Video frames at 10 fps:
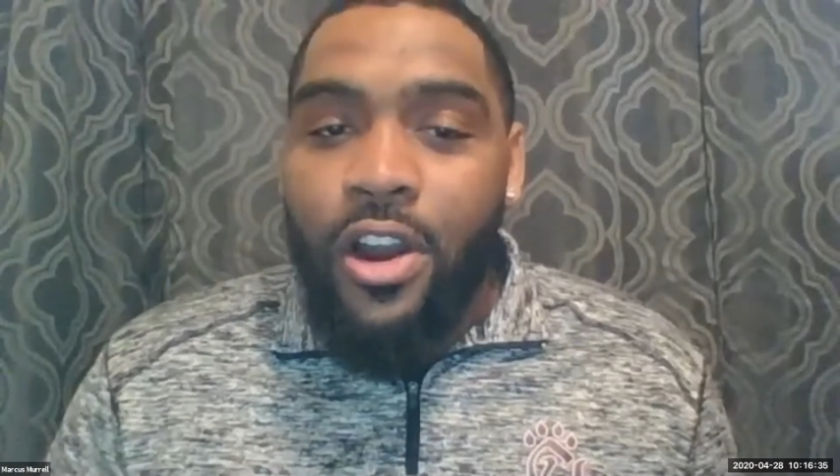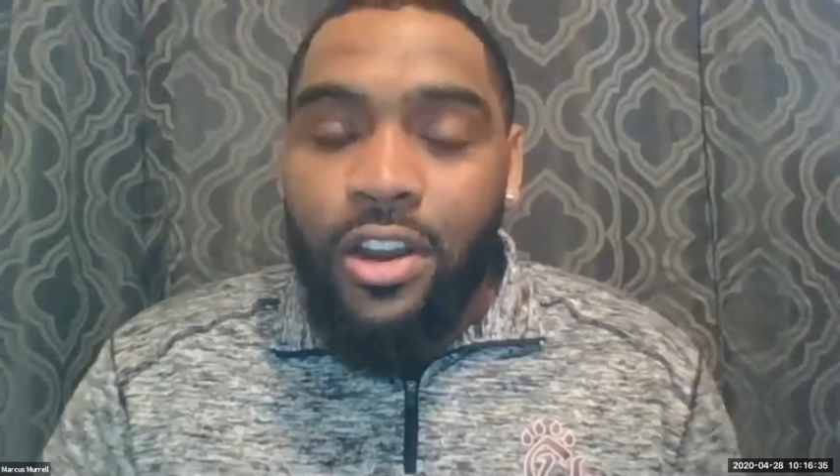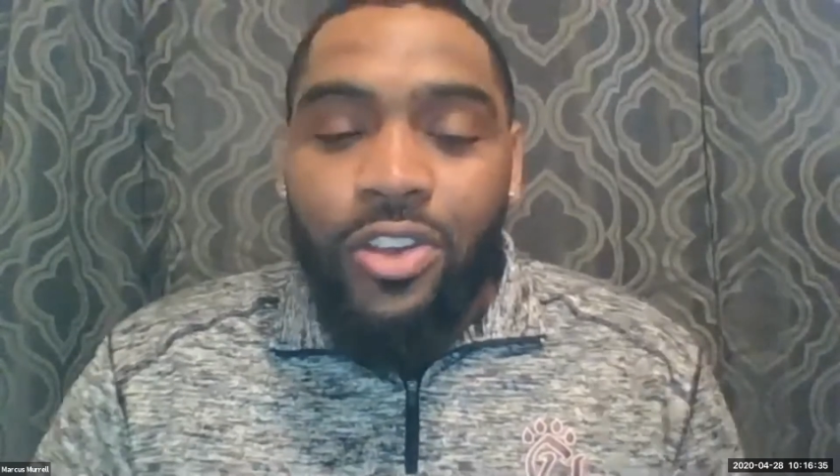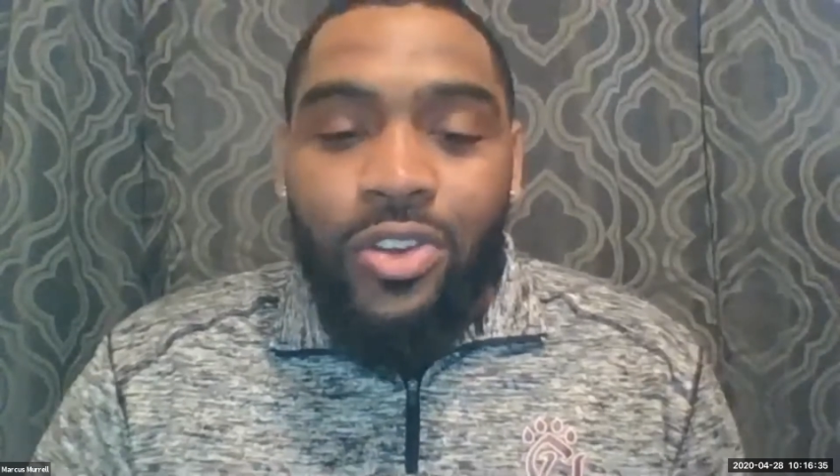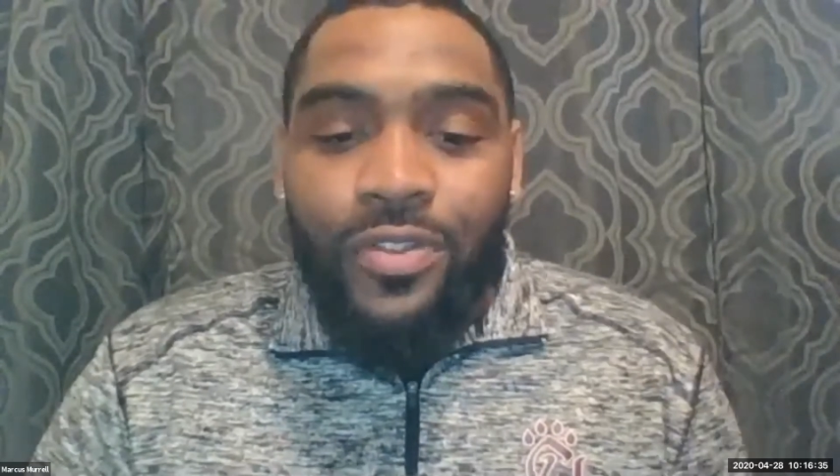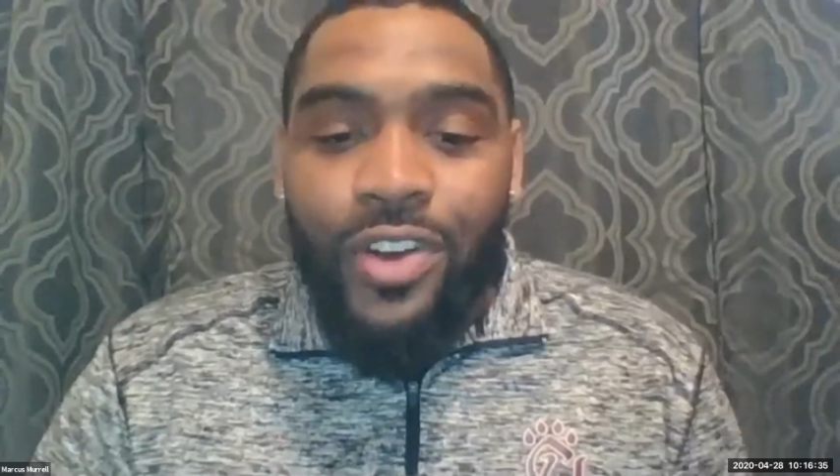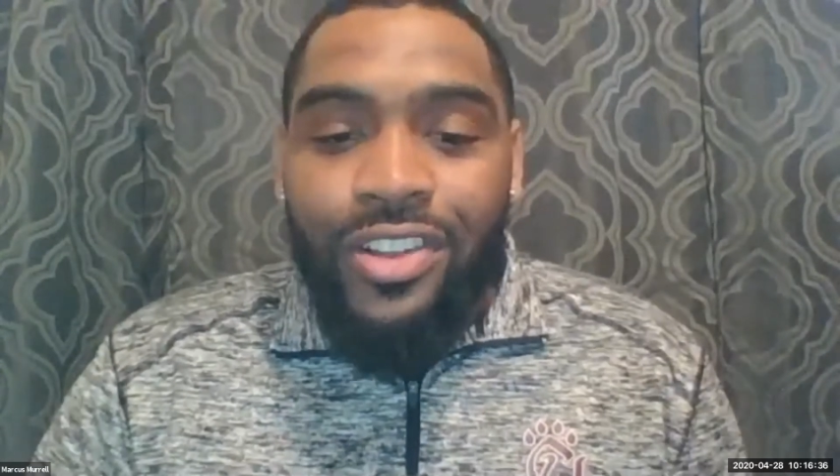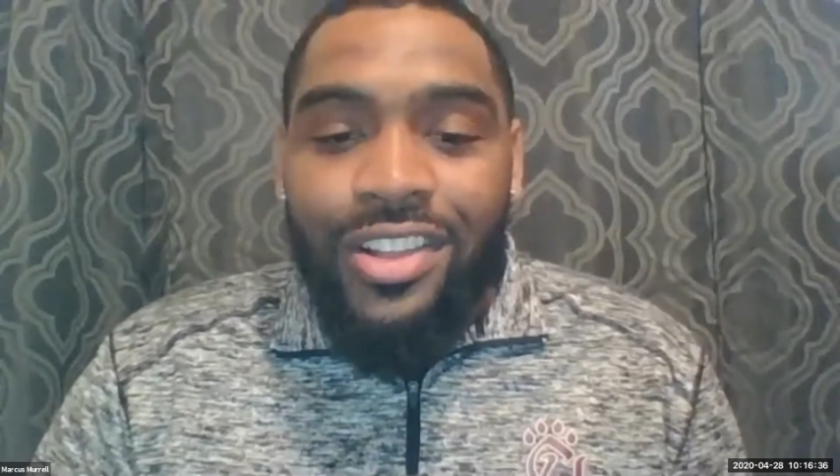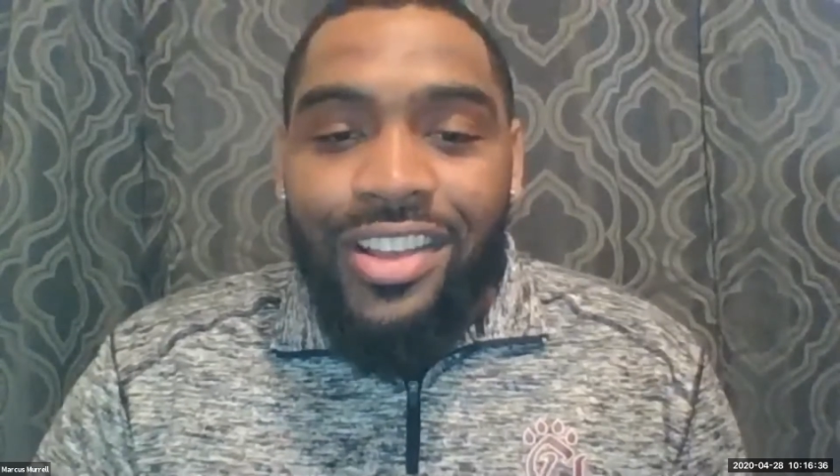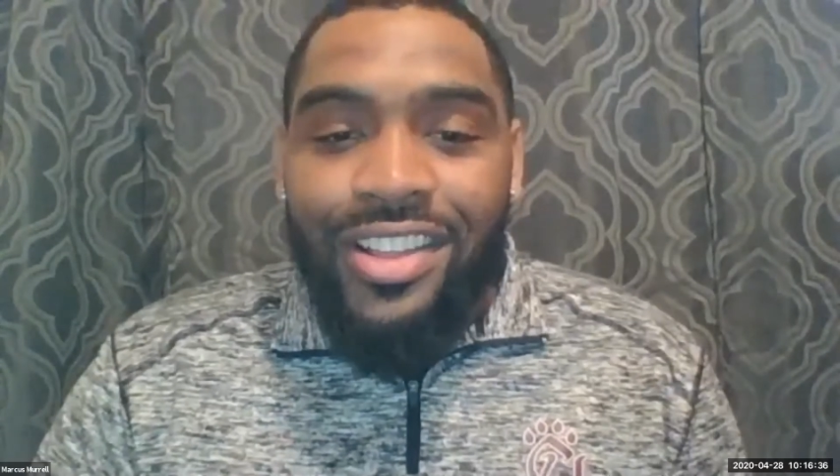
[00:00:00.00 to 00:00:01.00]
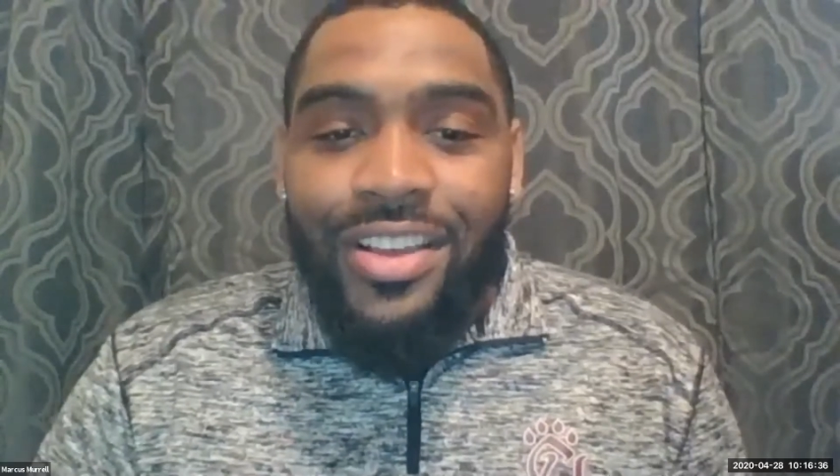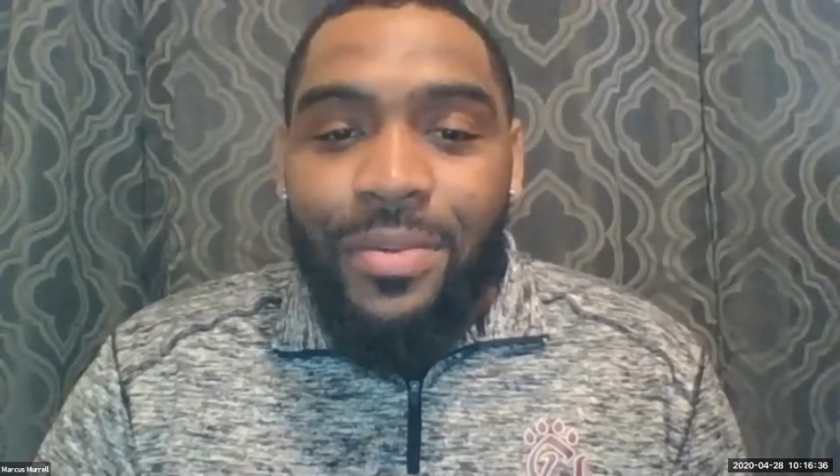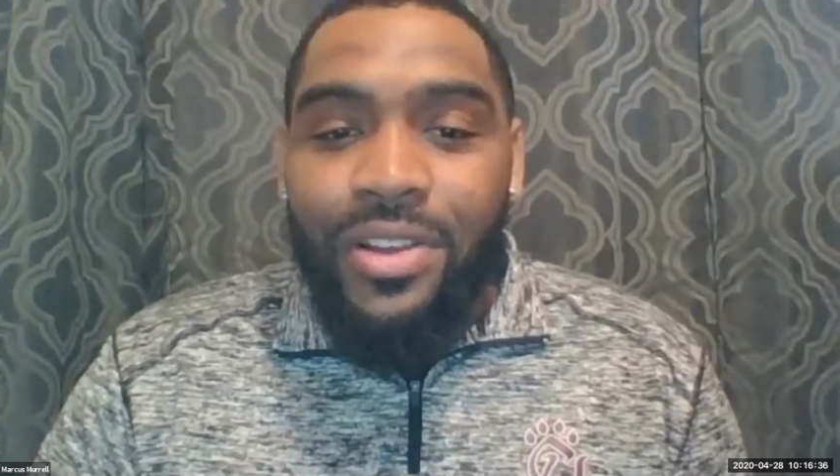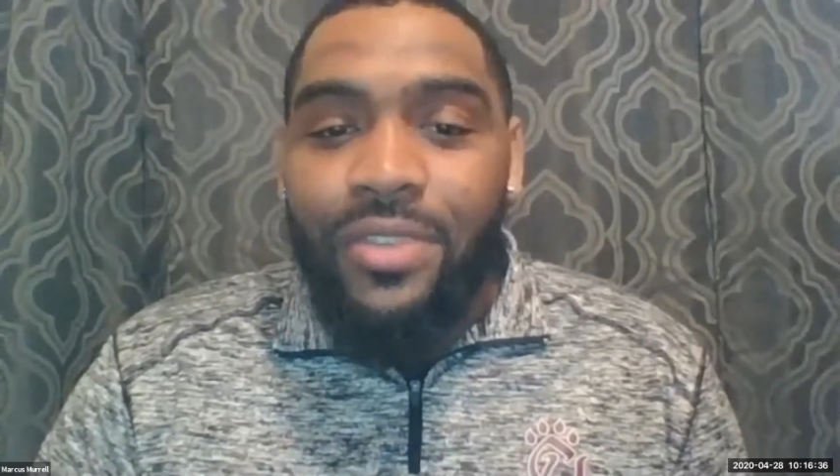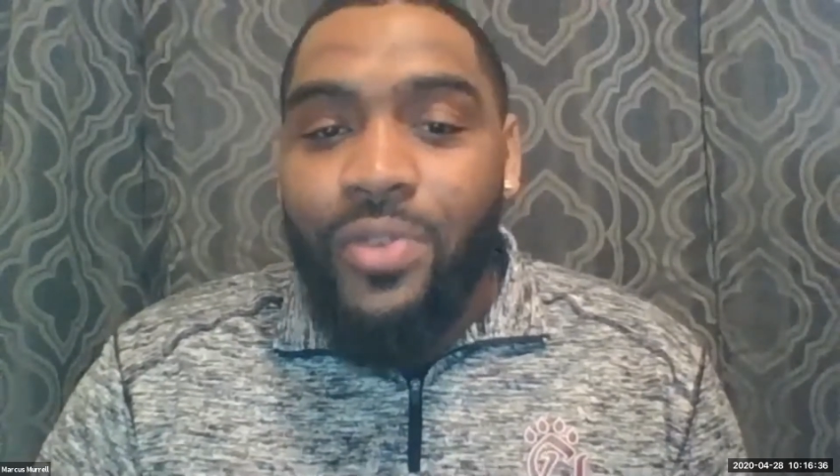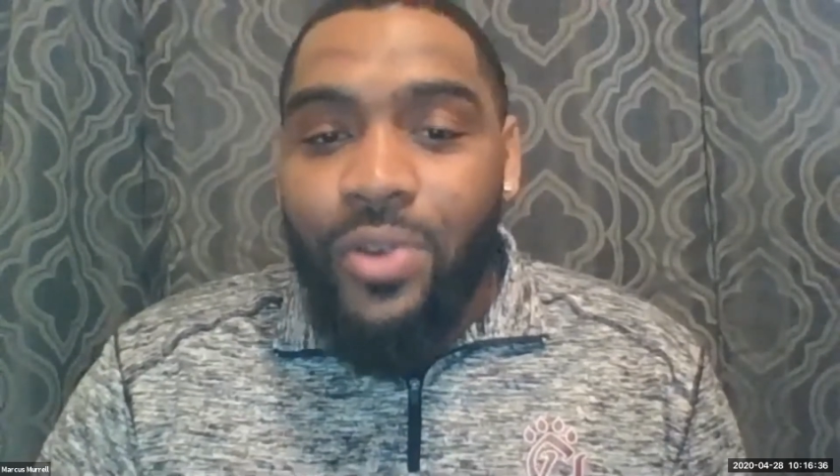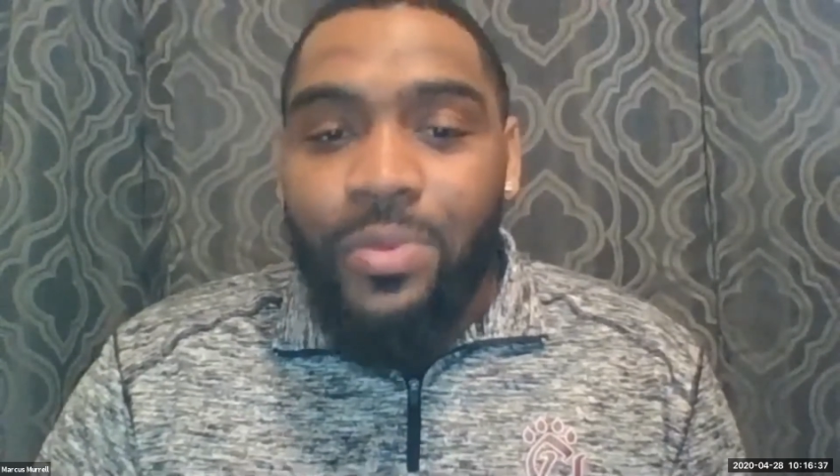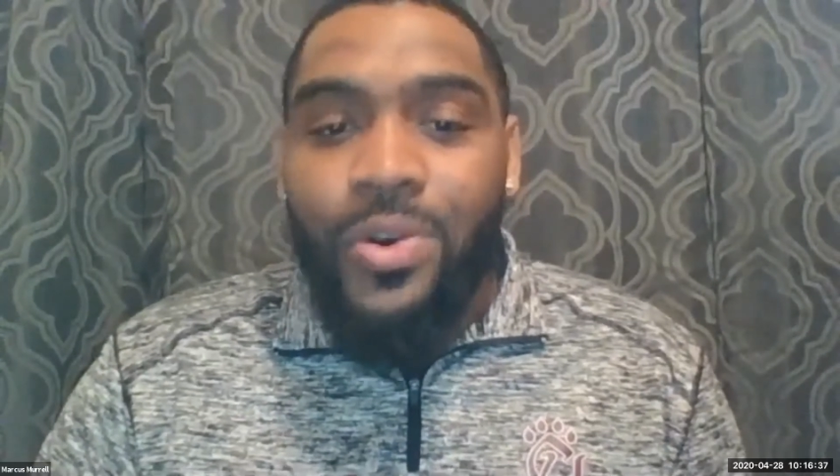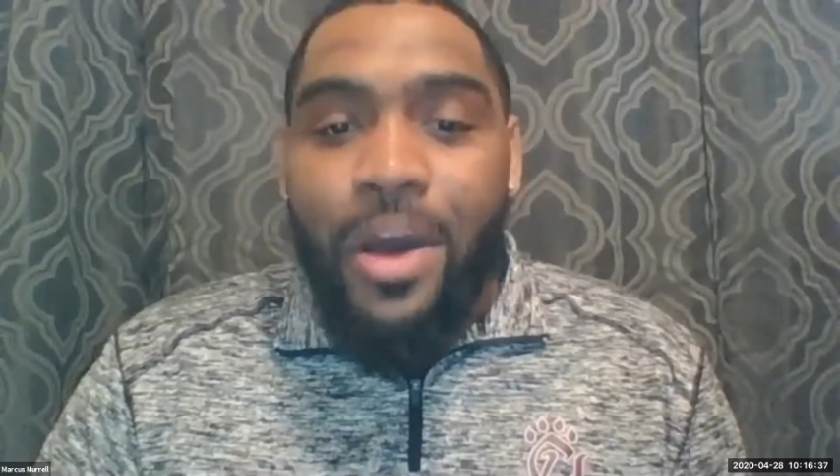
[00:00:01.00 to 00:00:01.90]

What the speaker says: university and some of the affordable